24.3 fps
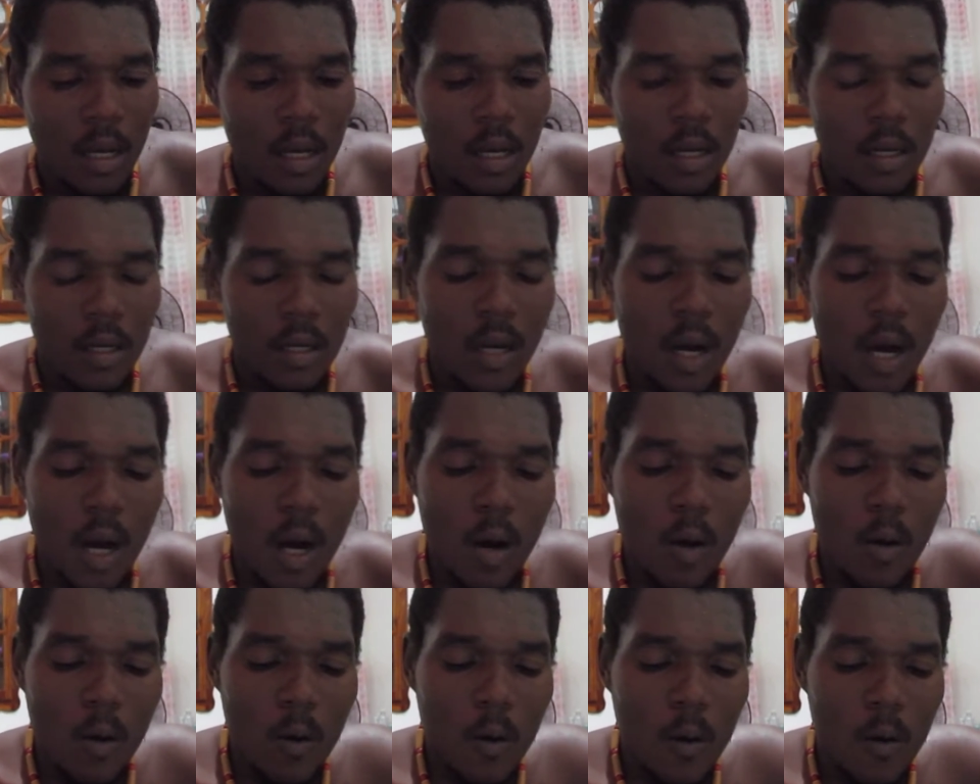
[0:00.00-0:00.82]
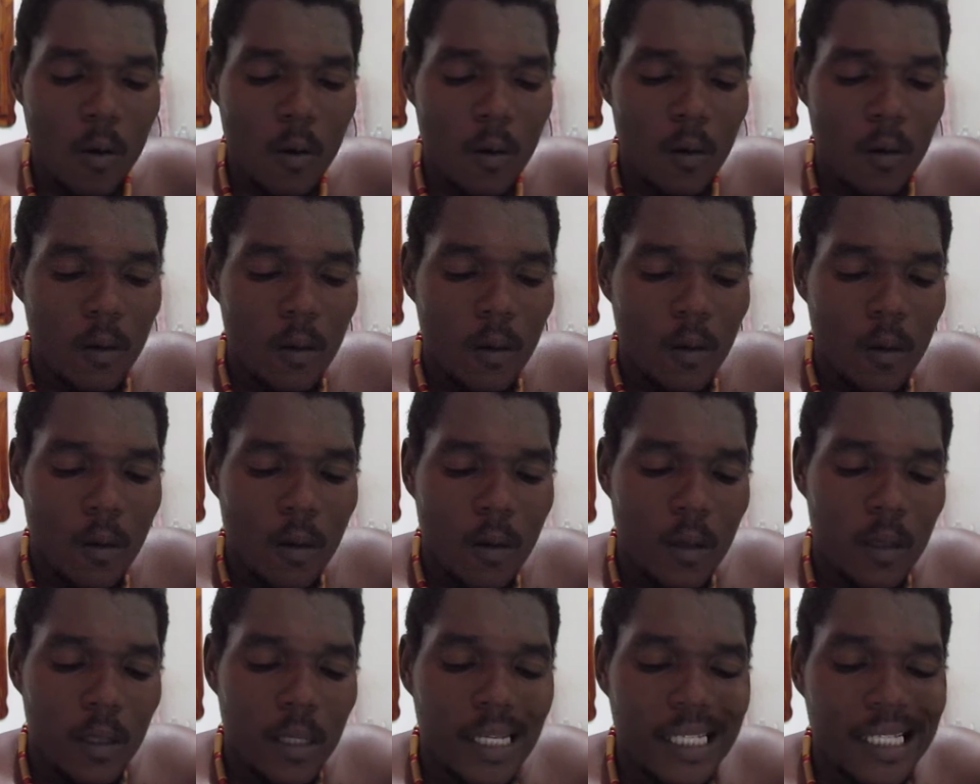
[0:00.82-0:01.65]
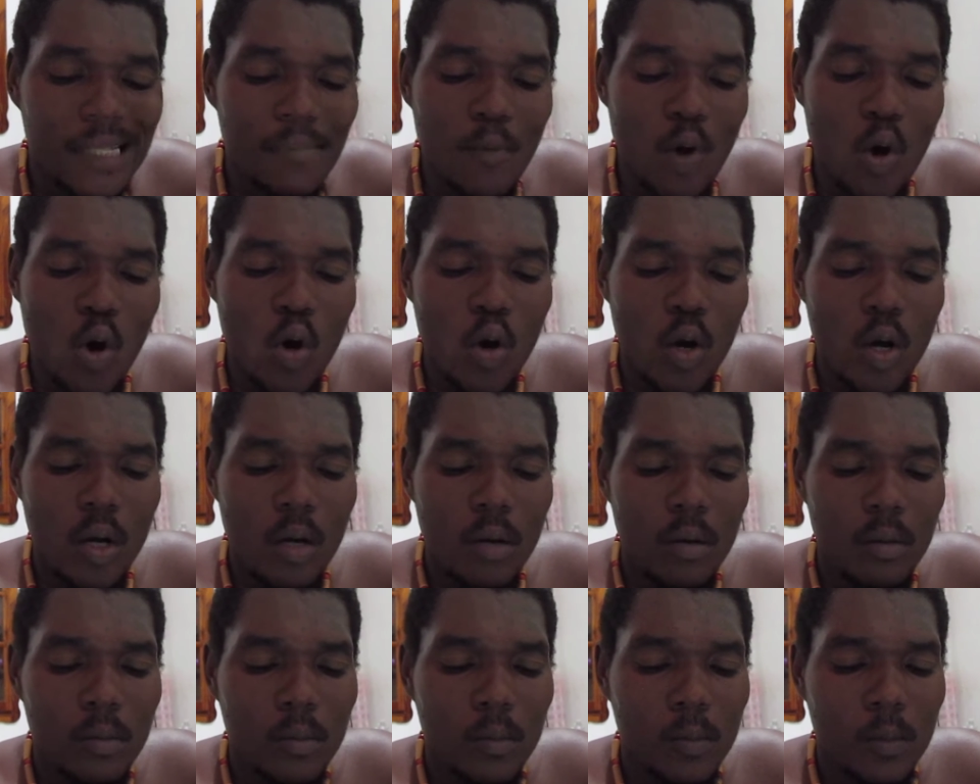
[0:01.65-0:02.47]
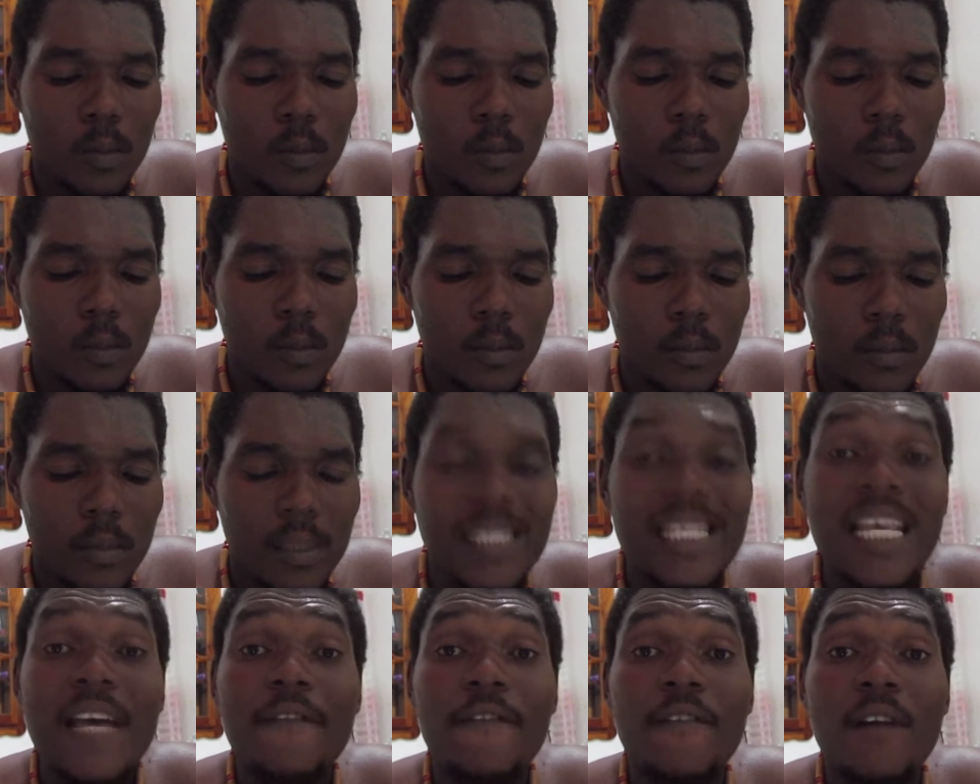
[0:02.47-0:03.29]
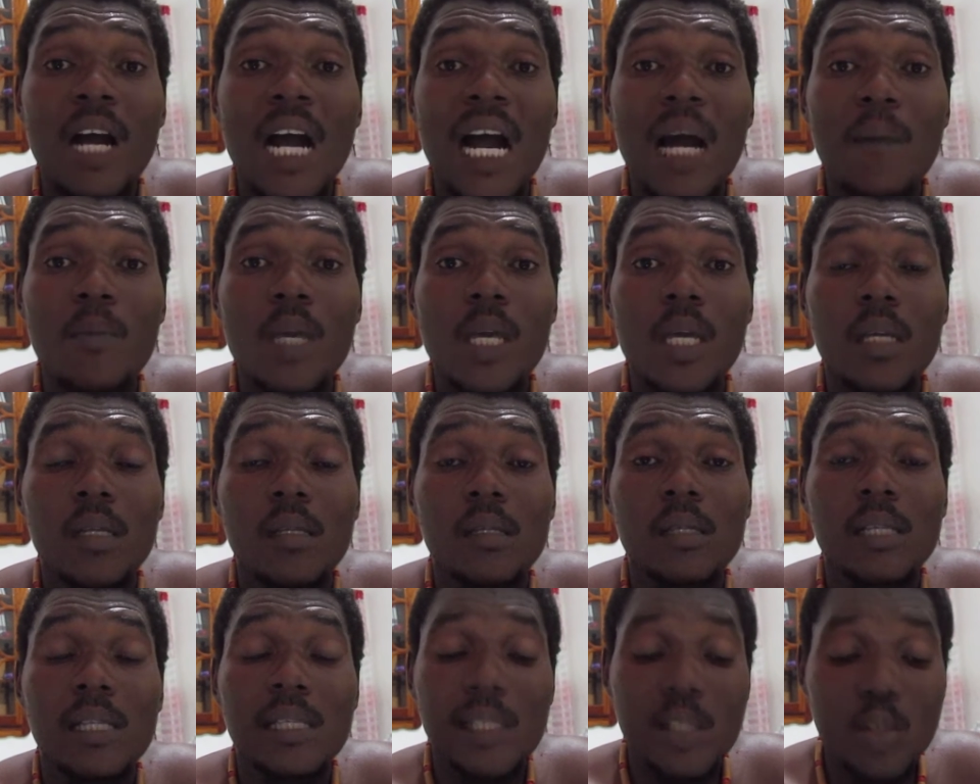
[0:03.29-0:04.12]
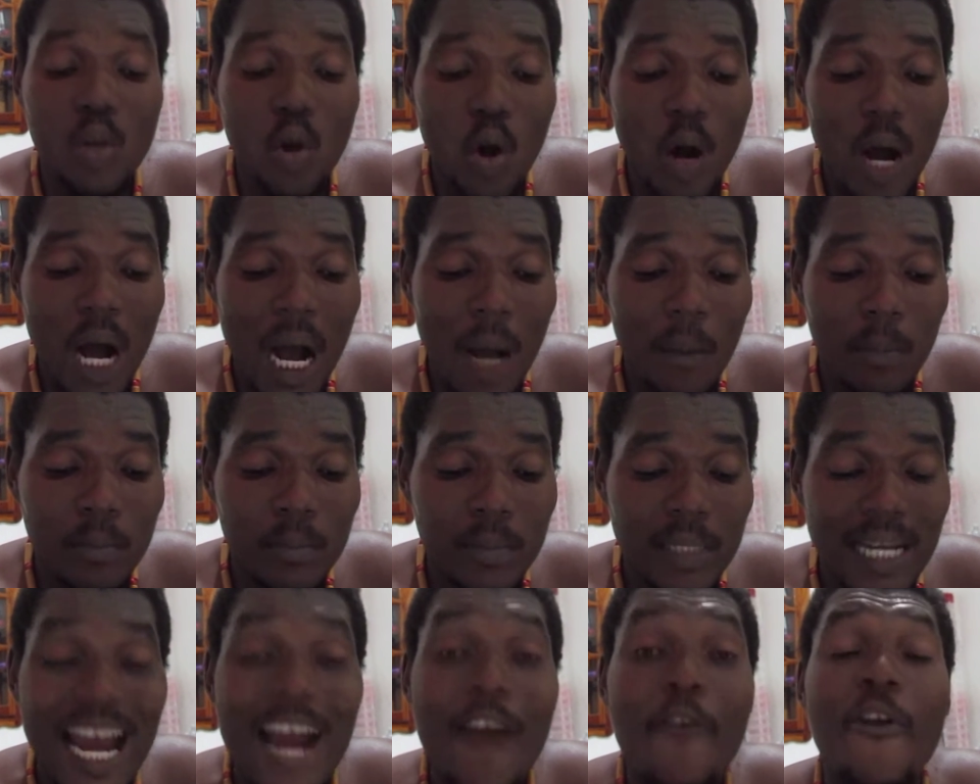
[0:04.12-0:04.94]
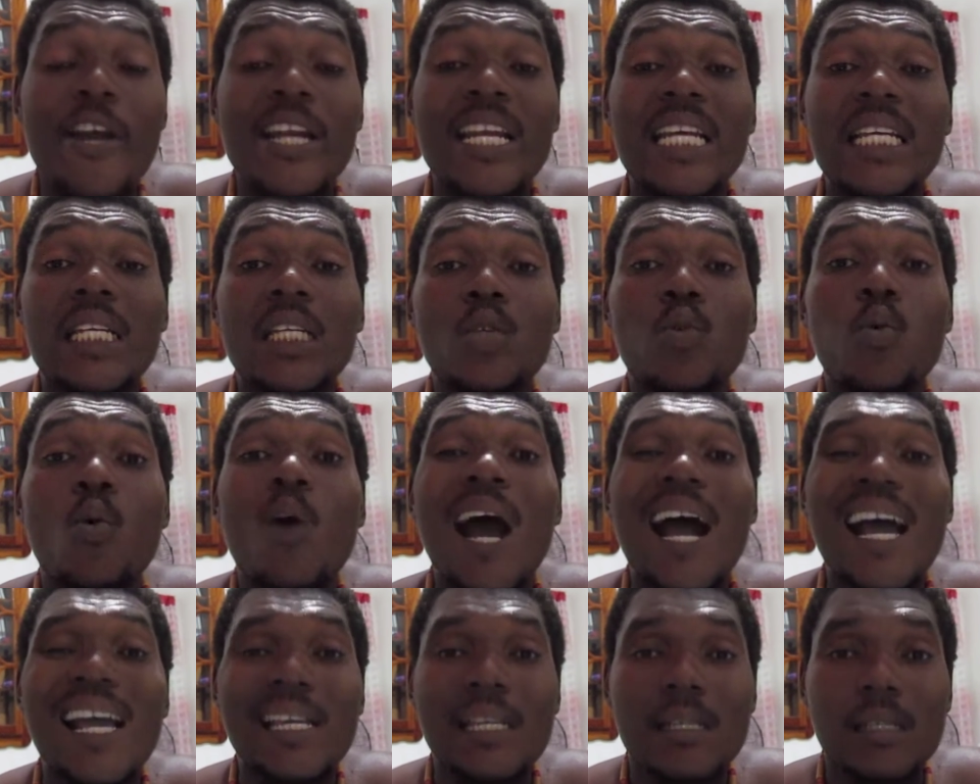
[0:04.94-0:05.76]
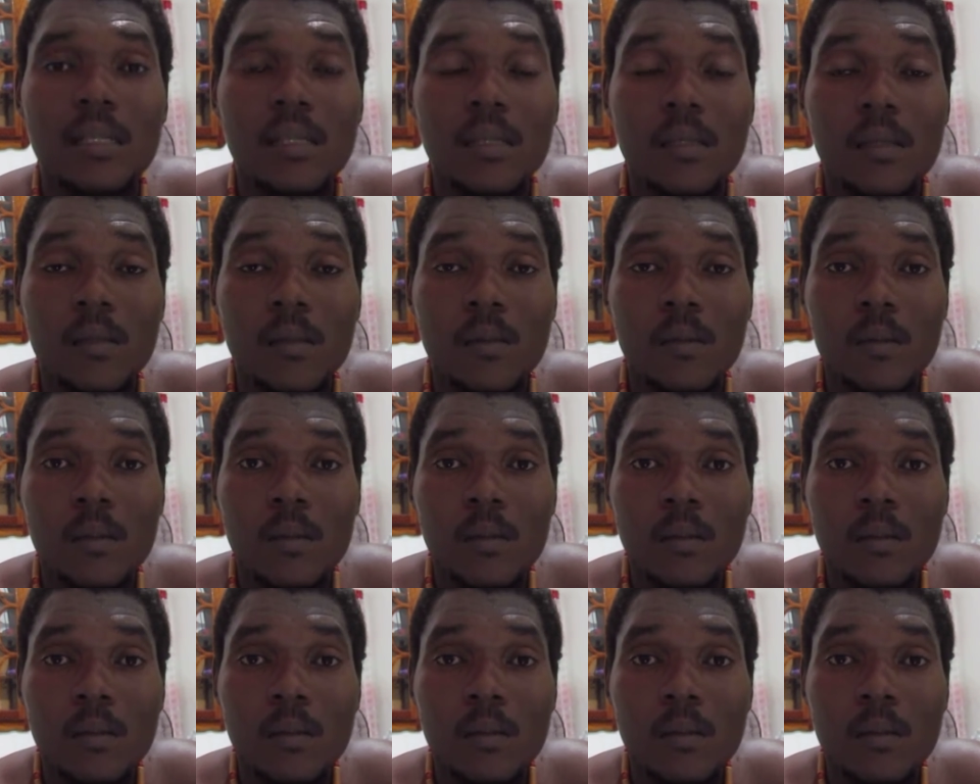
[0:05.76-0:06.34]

Now, this book, 7 Habits, it so happened I read it twice.